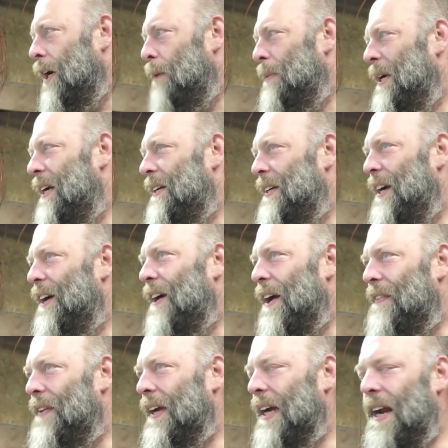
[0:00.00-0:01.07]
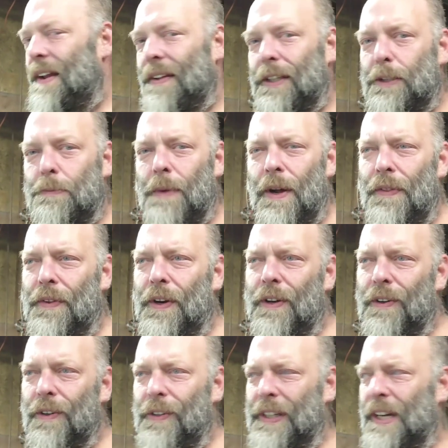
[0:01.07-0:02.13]
it'll be a year, I think, end of this month
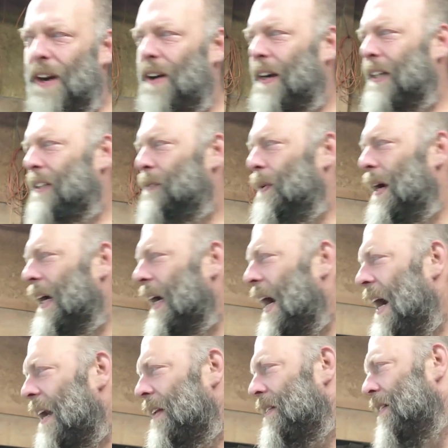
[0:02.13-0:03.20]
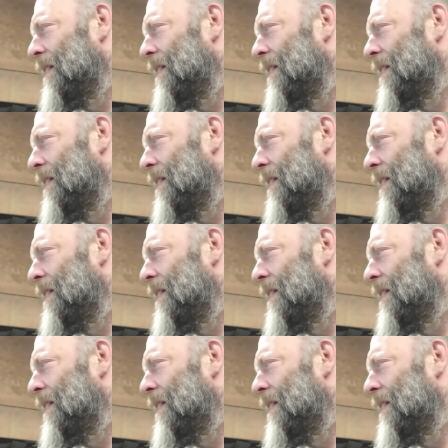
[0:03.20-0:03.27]
or early August when I got it.